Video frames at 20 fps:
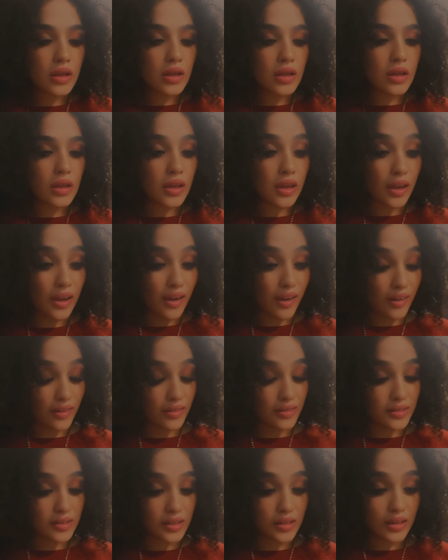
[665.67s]
yeah,
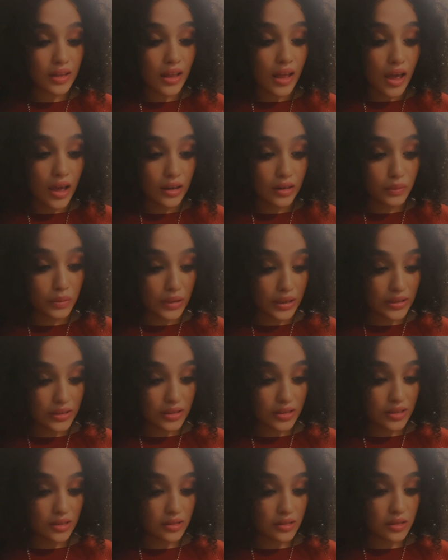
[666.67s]
there's a lot of
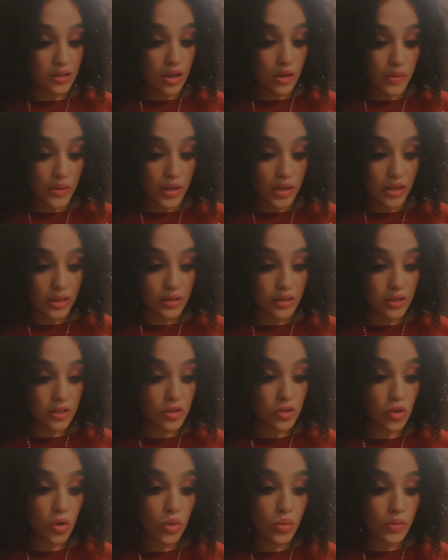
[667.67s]
blessings coming in,
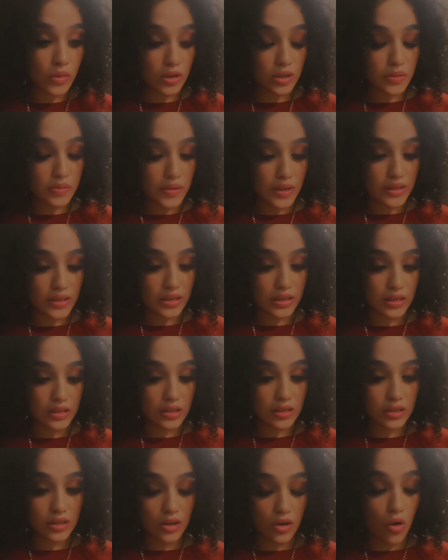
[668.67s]
so much blessings
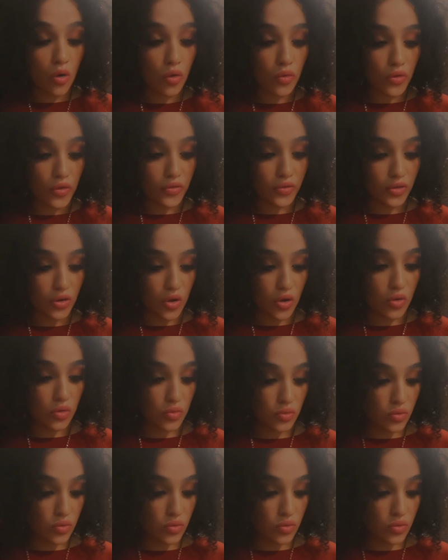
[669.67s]
to overflow.